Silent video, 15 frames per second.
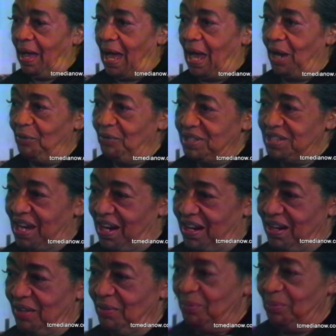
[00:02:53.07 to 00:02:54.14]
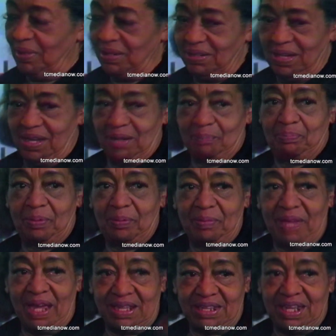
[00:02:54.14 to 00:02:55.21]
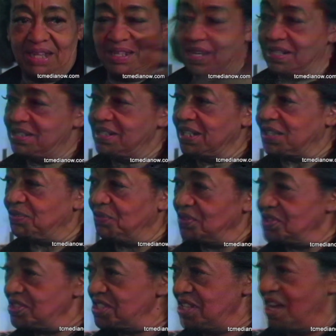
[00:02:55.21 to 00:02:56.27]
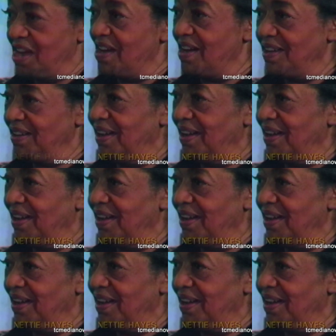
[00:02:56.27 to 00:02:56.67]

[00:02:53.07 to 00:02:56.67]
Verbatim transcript: I'll retire when they put me out there in that six foot aside.